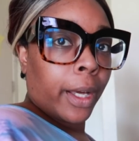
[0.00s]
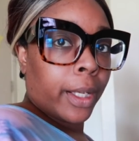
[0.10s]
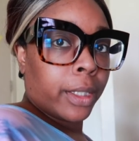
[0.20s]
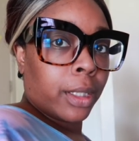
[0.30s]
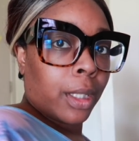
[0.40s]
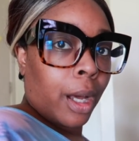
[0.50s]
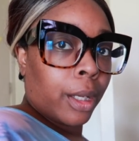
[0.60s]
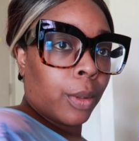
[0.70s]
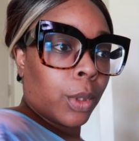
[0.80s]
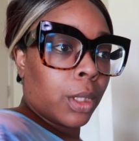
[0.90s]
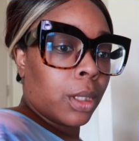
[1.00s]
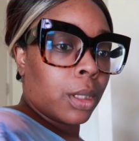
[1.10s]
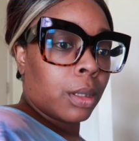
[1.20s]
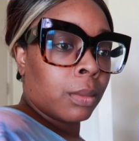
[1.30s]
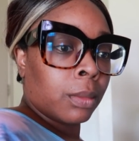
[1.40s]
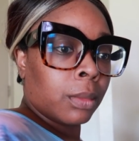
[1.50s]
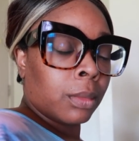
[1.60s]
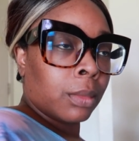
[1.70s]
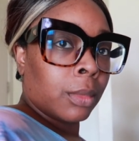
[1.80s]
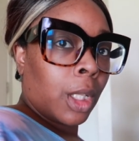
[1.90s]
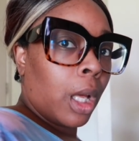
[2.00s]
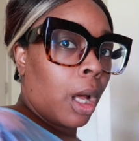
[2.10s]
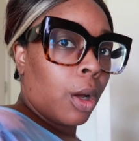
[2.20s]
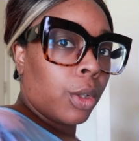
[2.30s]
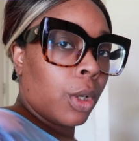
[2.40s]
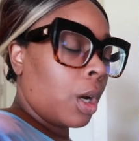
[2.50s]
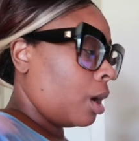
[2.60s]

age he thought he was. He a whole year